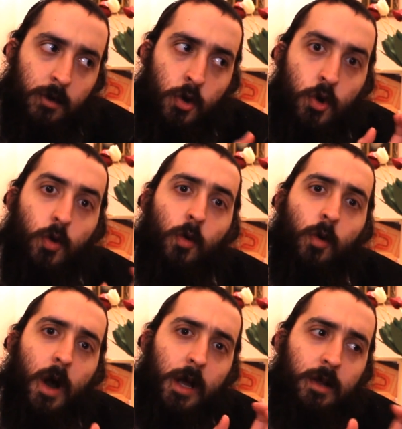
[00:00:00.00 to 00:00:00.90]

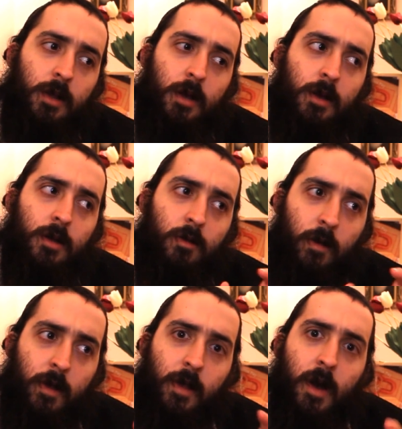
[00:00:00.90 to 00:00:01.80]
new ideas
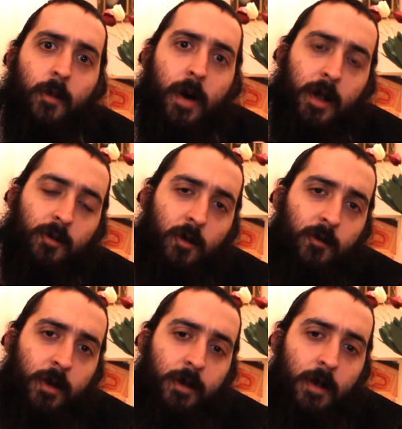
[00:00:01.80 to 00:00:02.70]
within the Chabad
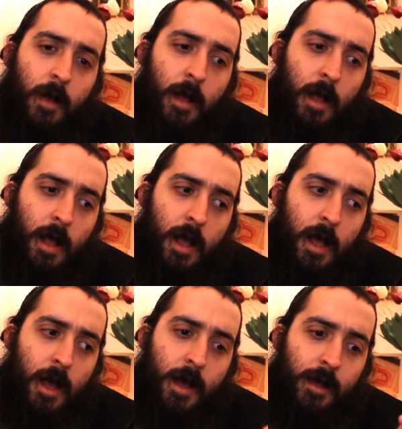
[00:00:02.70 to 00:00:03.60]
movement
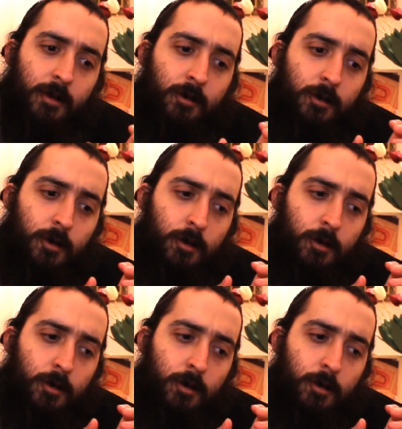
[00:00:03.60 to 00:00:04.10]
and